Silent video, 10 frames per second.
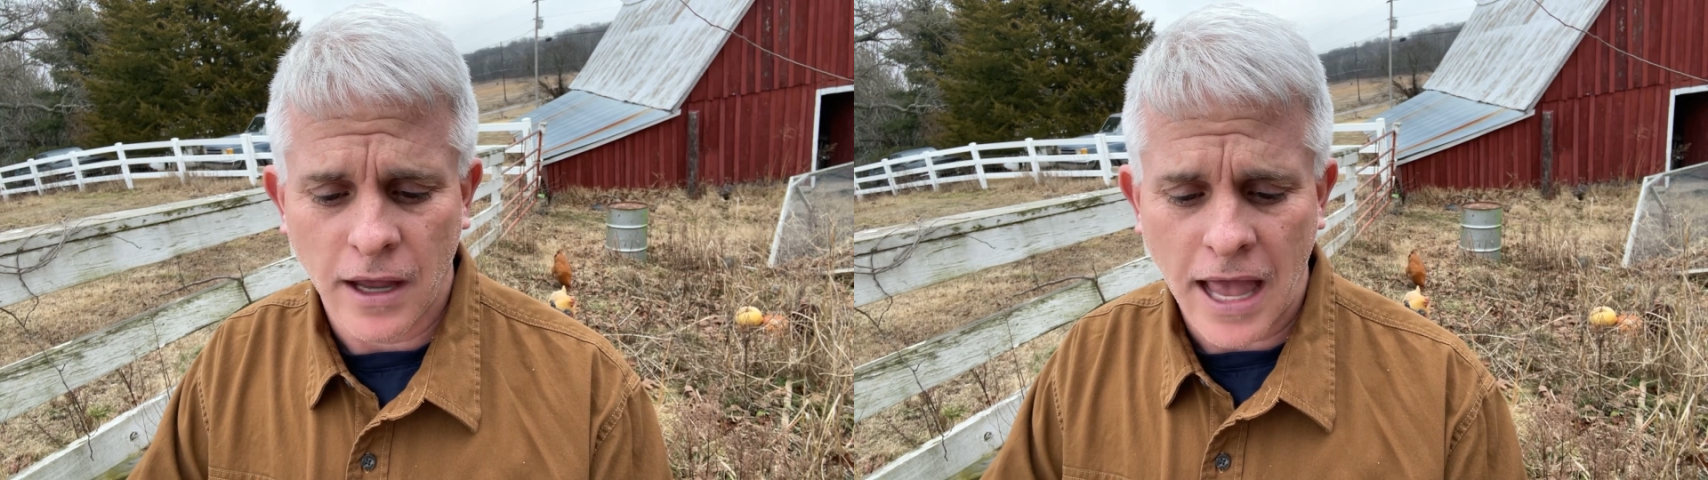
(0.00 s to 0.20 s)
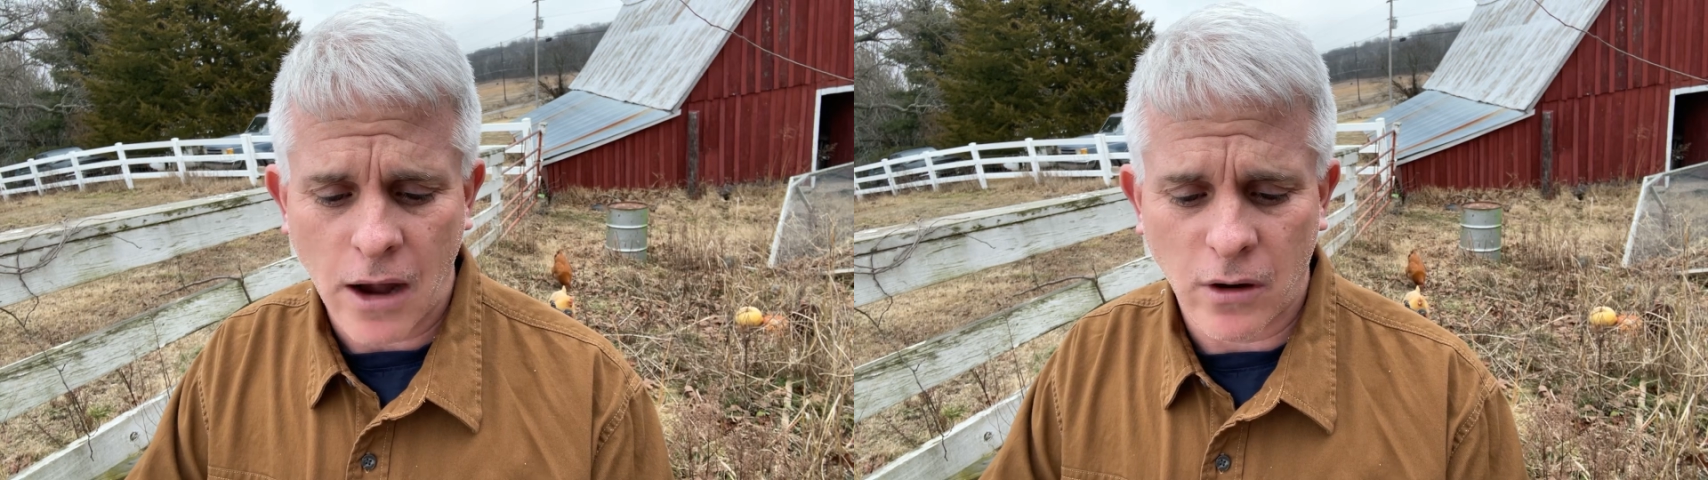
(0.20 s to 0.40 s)

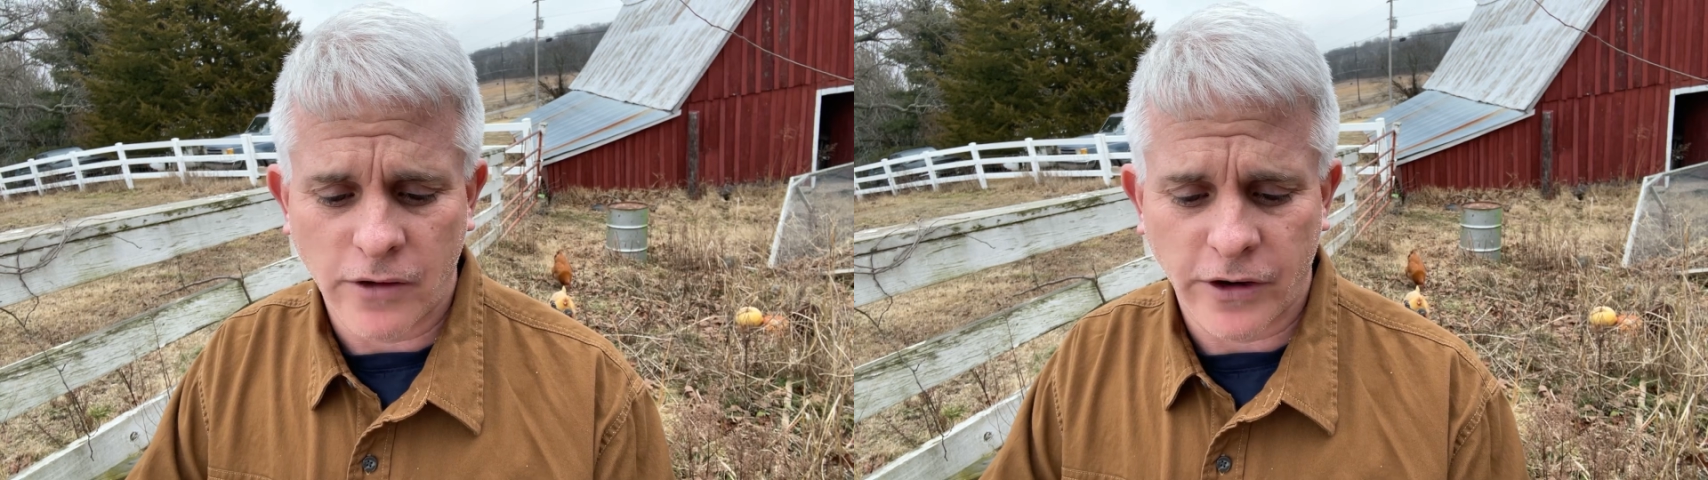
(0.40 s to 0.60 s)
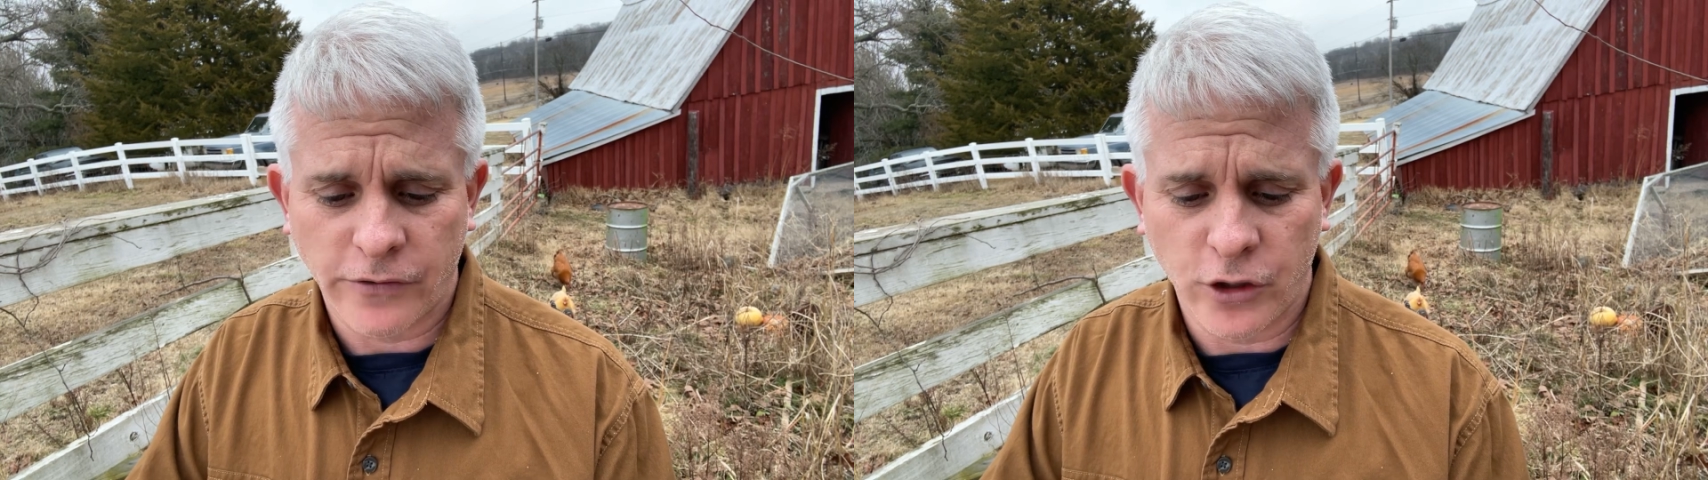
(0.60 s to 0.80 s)

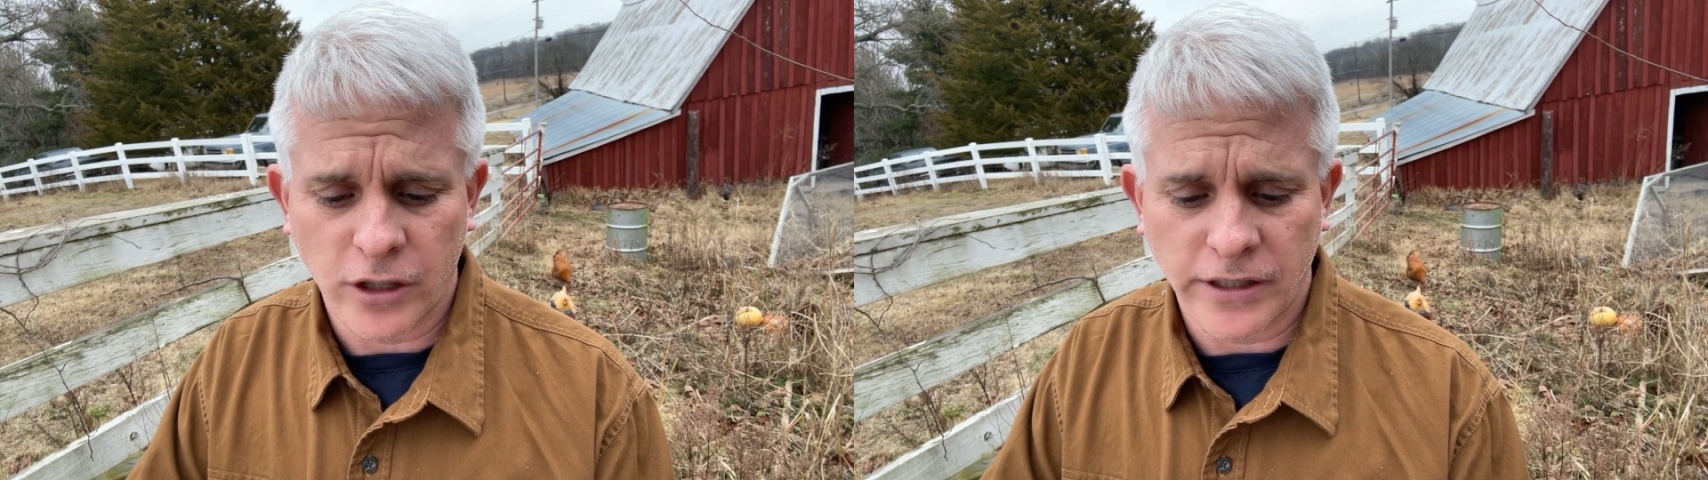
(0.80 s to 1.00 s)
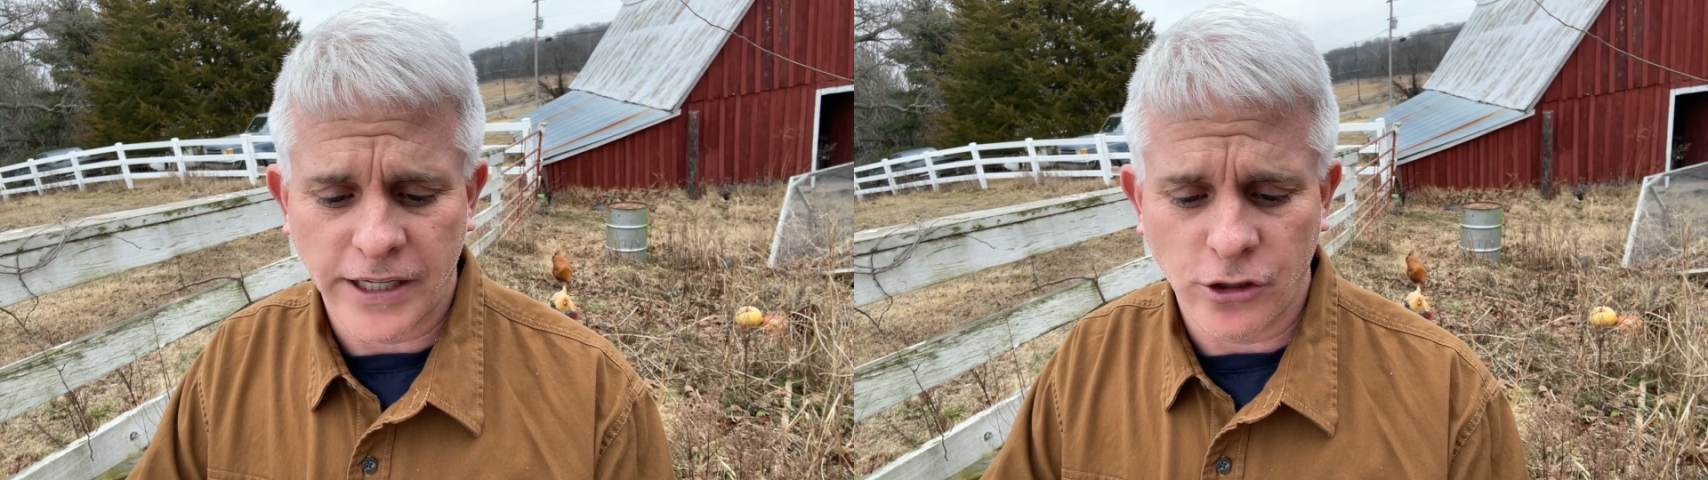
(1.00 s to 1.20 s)
However, if you
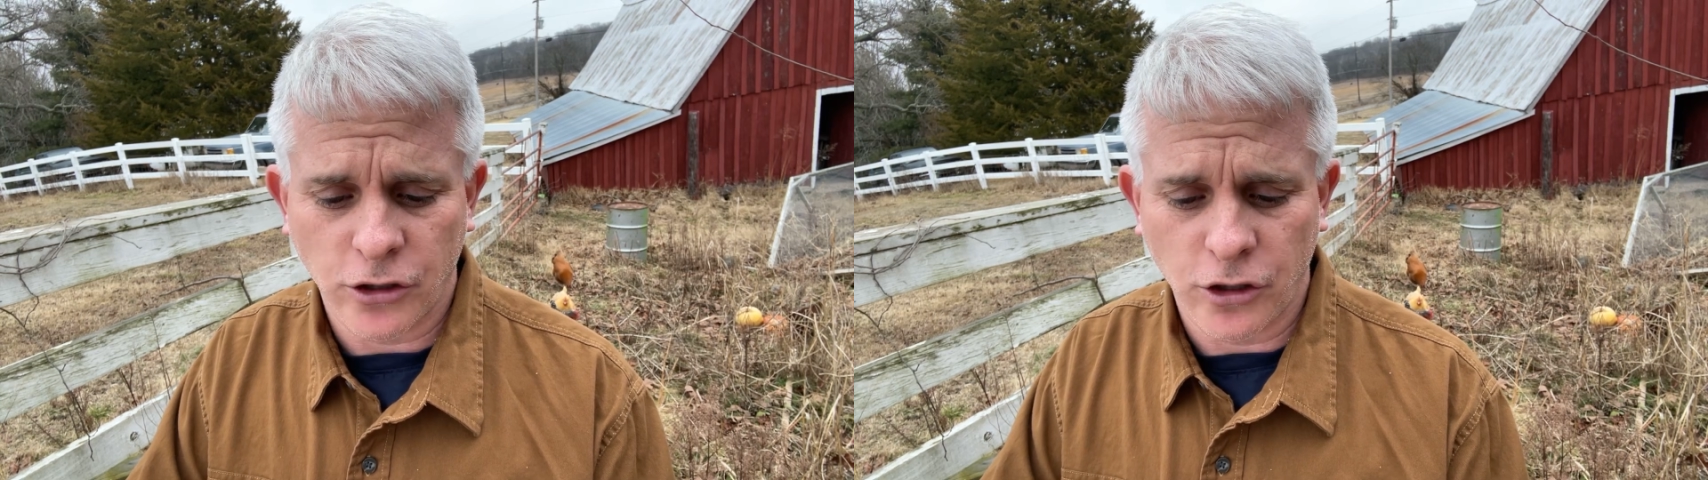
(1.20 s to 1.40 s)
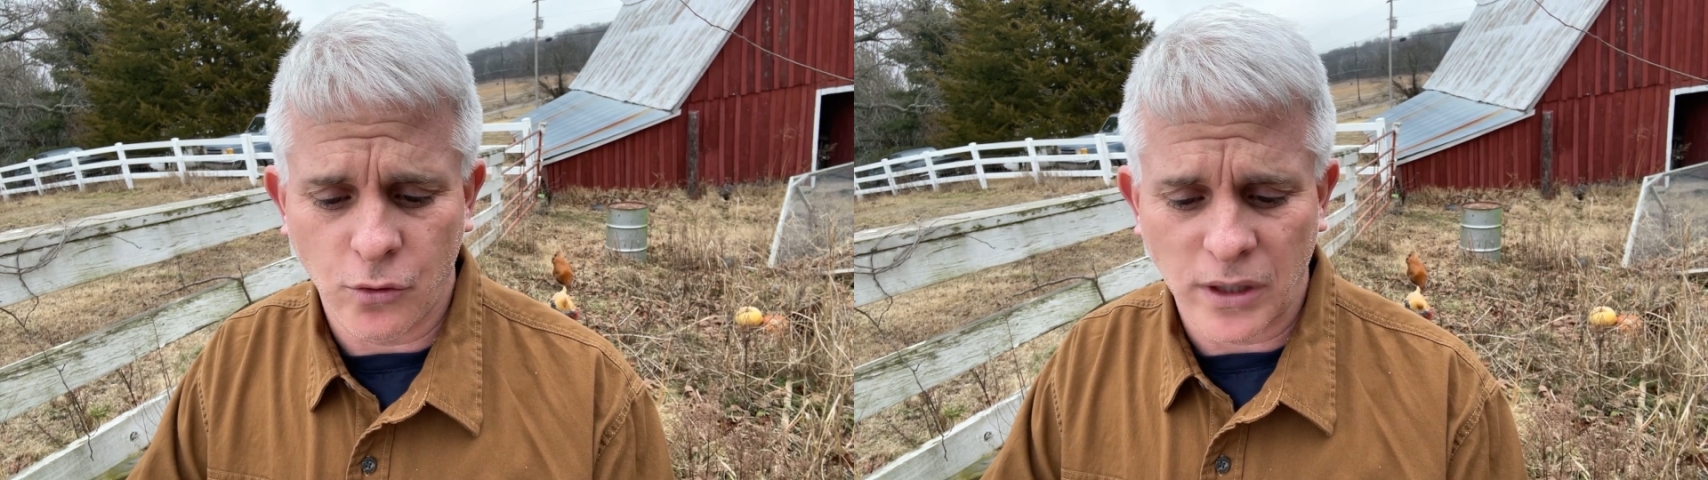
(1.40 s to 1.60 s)
continue
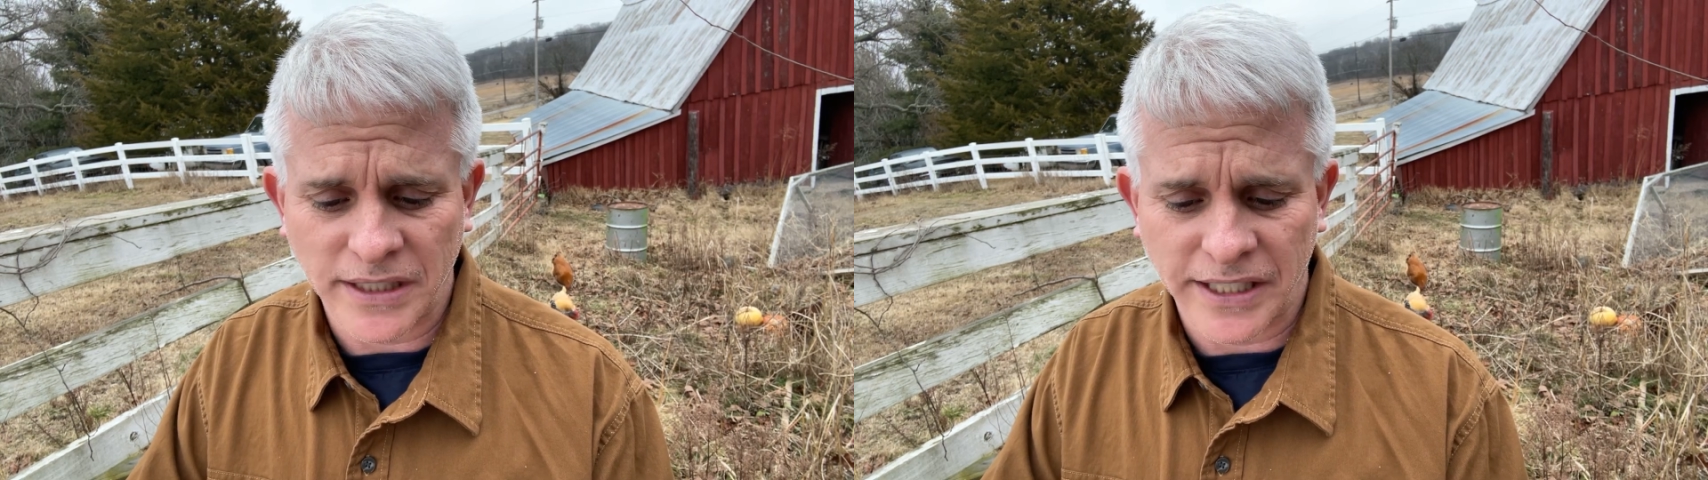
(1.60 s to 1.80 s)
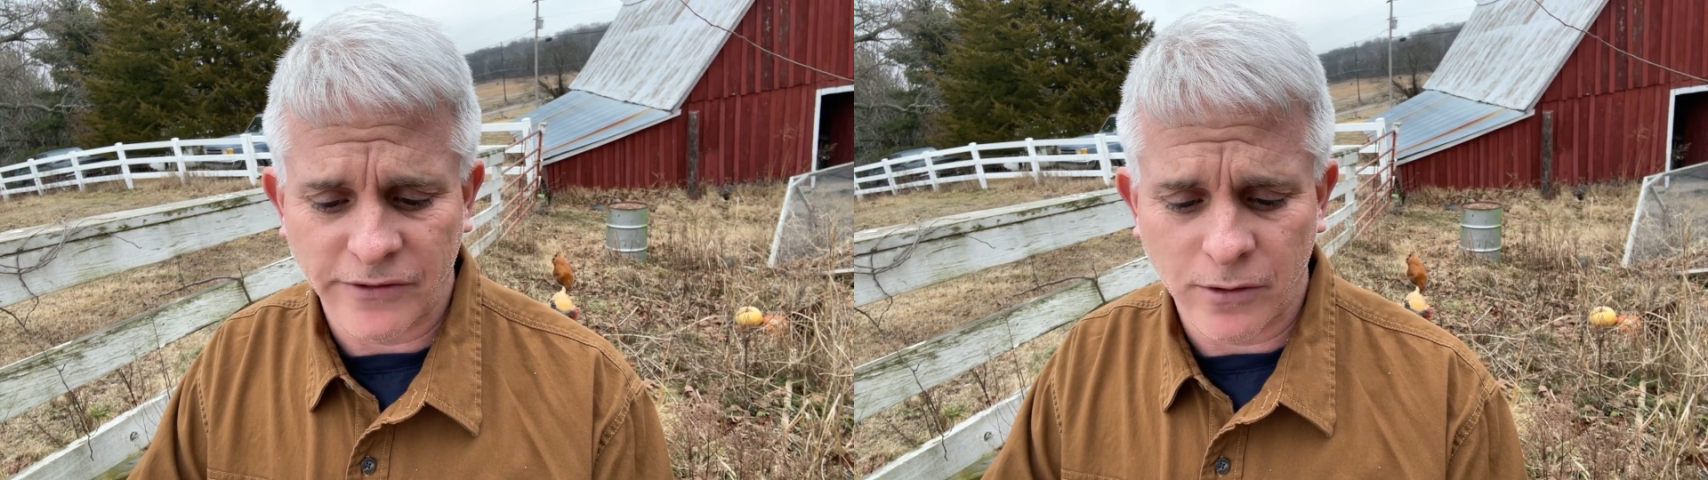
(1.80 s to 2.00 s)
to do what is
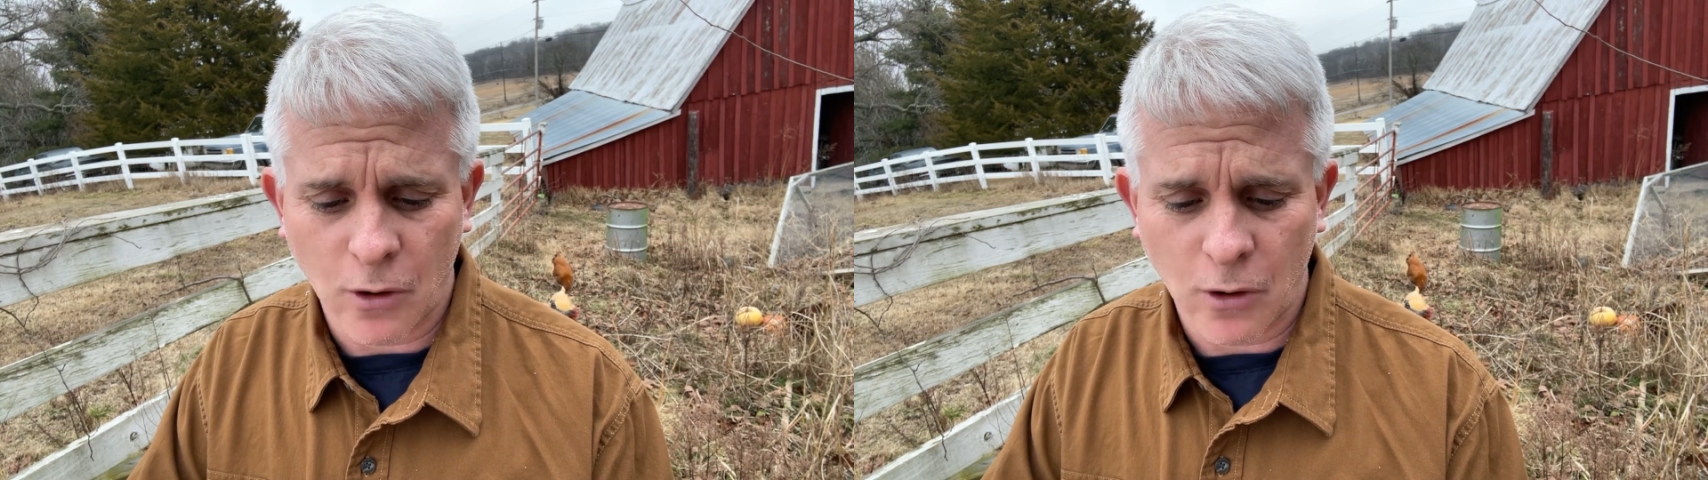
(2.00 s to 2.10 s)
evil,